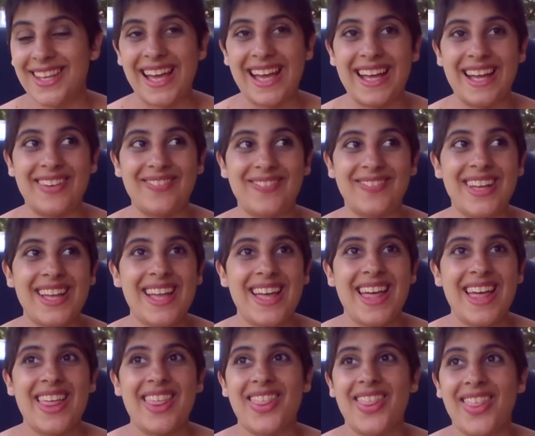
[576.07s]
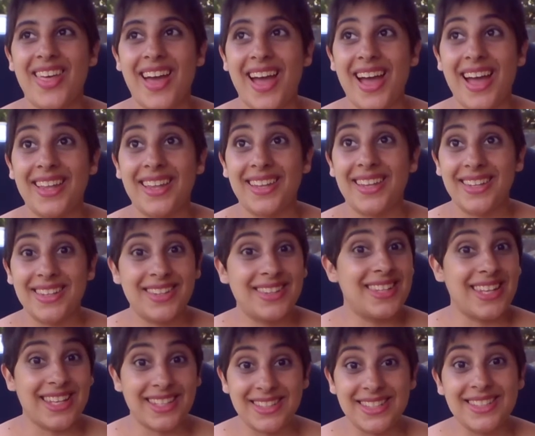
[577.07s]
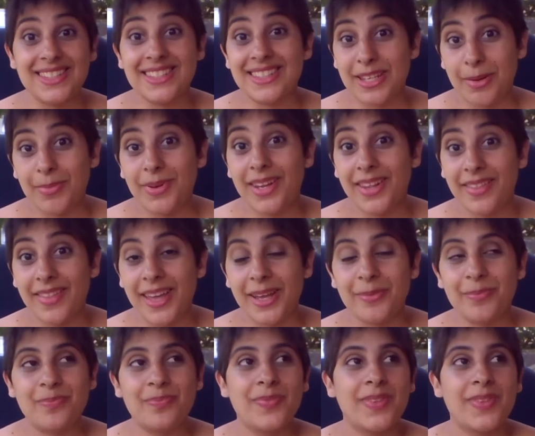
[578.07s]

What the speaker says: that this is a similar thing.